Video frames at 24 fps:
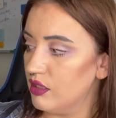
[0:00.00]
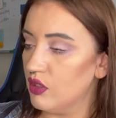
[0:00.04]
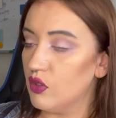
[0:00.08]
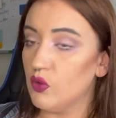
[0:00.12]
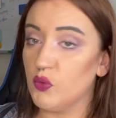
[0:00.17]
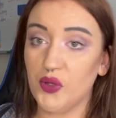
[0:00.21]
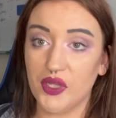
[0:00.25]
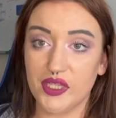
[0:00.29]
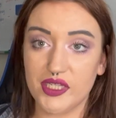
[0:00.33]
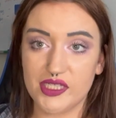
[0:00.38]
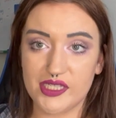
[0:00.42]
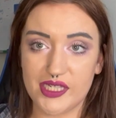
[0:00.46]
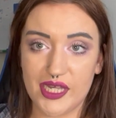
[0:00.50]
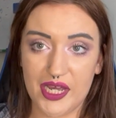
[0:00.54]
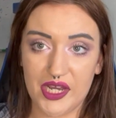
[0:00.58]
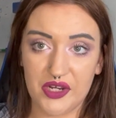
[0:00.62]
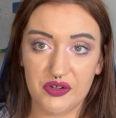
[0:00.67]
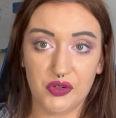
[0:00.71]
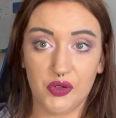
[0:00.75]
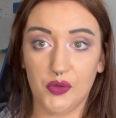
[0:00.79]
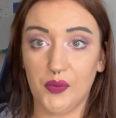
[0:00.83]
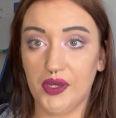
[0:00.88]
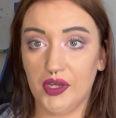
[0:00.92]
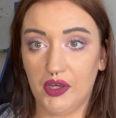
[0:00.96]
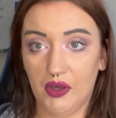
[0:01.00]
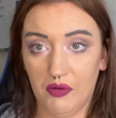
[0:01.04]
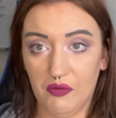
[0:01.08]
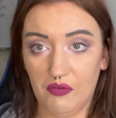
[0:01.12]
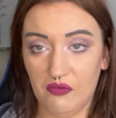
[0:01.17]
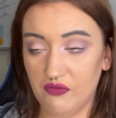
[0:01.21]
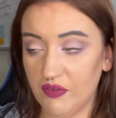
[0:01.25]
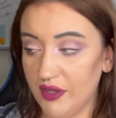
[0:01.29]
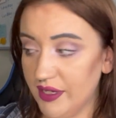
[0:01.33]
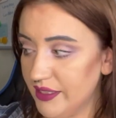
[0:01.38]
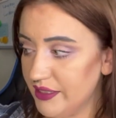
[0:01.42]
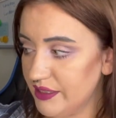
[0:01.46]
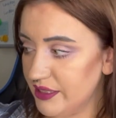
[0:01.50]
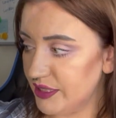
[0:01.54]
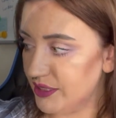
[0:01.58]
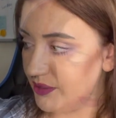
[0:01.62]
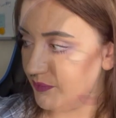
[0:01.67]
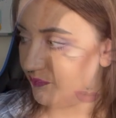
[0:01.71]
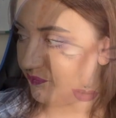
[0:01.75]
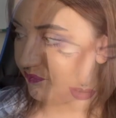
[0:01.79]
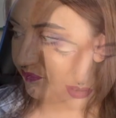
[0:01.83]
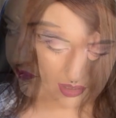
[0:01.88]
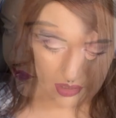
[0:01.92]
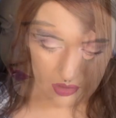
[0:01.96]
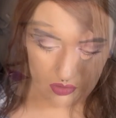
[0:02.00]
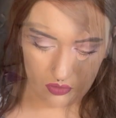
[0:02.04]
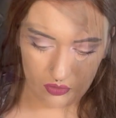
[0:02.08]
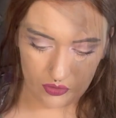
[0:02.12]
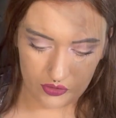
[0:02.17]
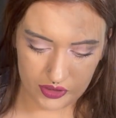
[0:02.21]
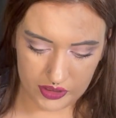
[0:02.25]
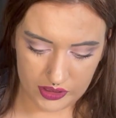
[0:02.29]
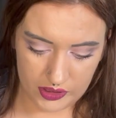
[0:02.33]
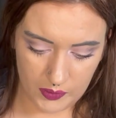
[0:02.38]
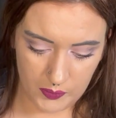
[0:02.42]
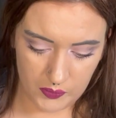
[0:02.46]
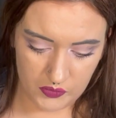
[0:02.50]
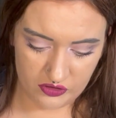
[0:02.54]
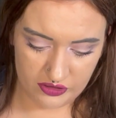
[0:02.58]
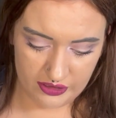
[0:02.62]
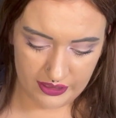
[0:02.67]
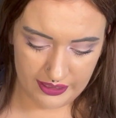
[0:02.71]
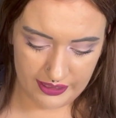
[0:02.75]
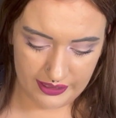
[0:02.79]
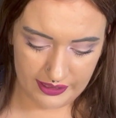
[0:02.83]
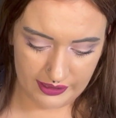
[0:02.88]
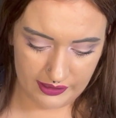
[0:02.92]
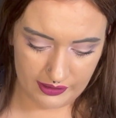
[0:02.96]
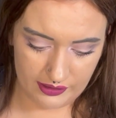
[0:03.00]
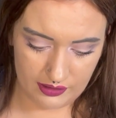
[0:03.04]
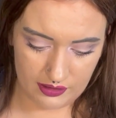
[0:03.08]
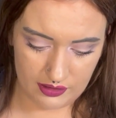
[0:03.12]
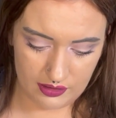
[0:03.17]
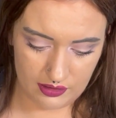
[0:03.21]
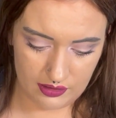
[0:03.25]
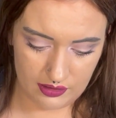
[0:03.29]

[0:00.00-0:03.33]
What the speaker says: runs out or I can't find it. I also bring